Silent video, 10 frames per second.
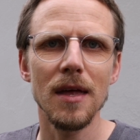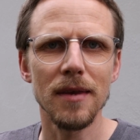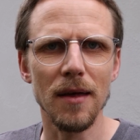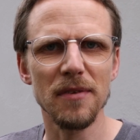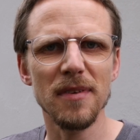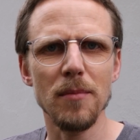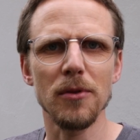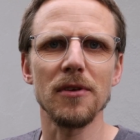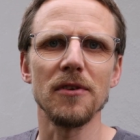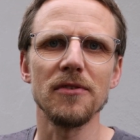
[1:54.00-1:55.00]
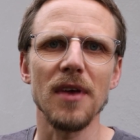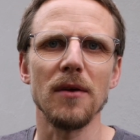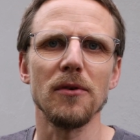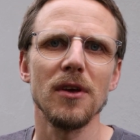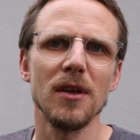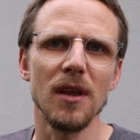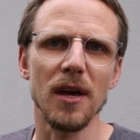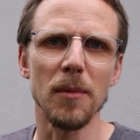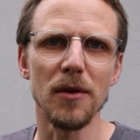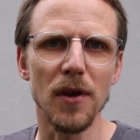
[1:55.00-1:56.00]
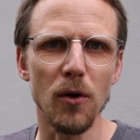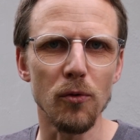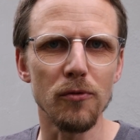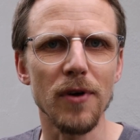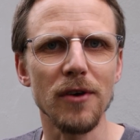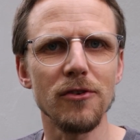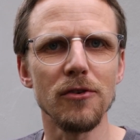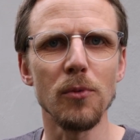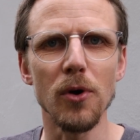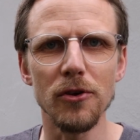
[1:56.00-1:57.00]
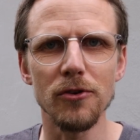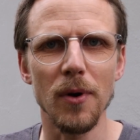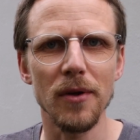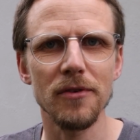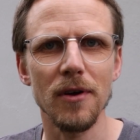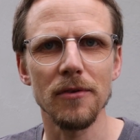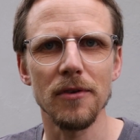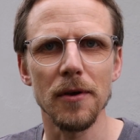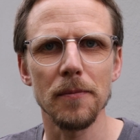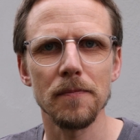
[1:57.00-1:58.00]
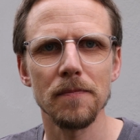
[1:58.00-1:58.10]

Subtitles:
Now, the Sabbath can sound like a bit of an old-fashioned word to us, can't it?